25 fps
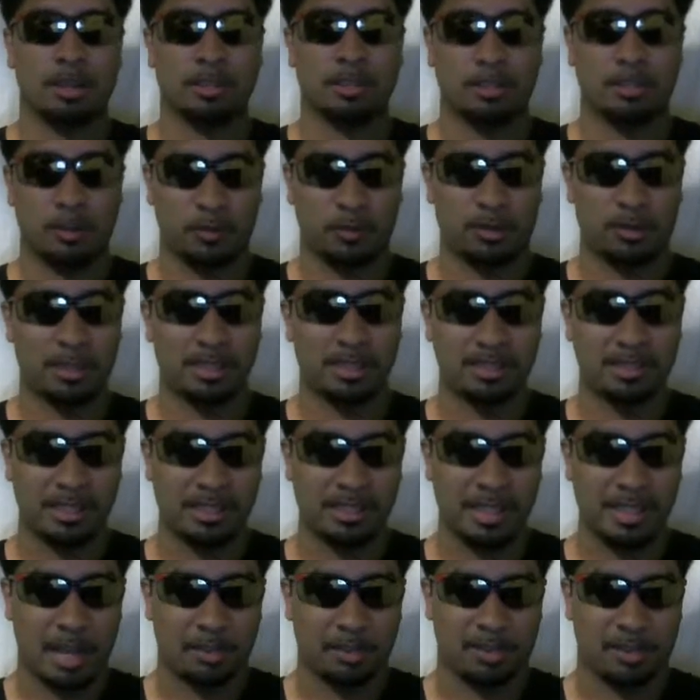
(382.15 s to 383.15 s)
different
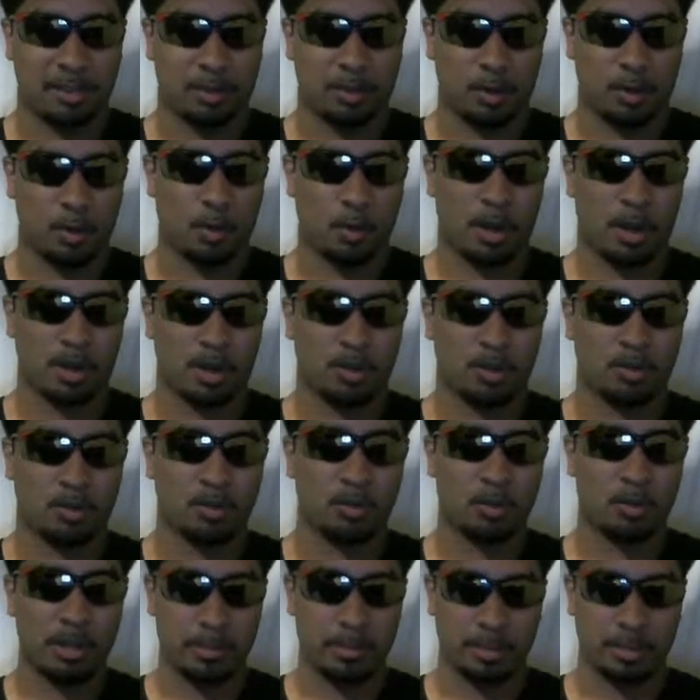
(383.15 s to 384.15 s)
exceeds out there that require
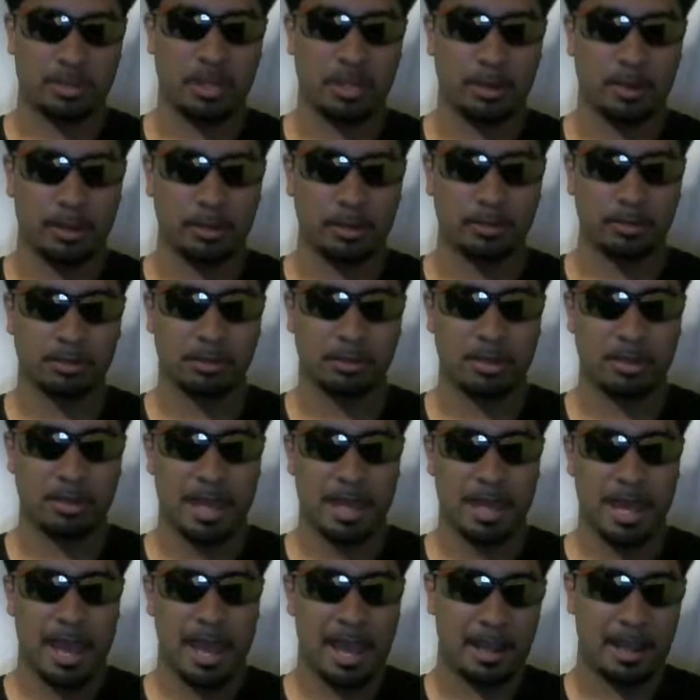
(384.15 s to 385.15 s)
3 materials,
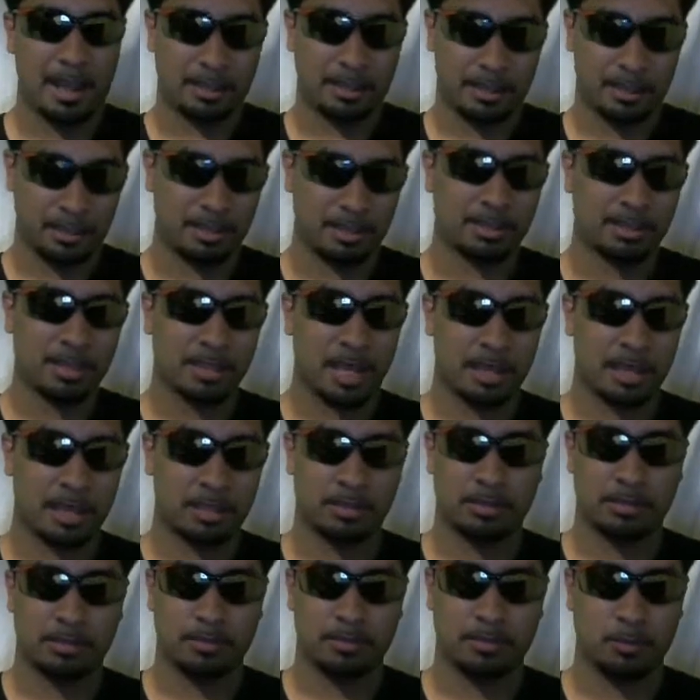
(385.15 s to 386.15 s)
and this guy
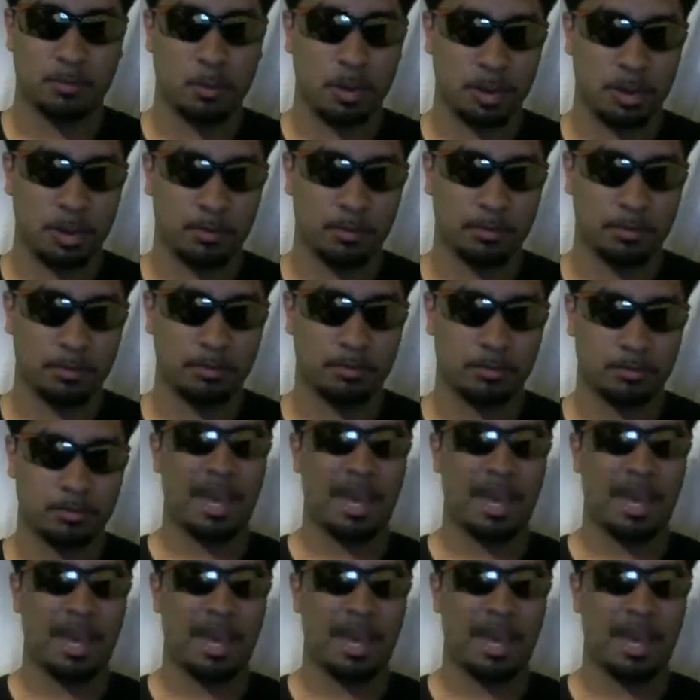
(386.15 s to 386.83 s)
is one of them.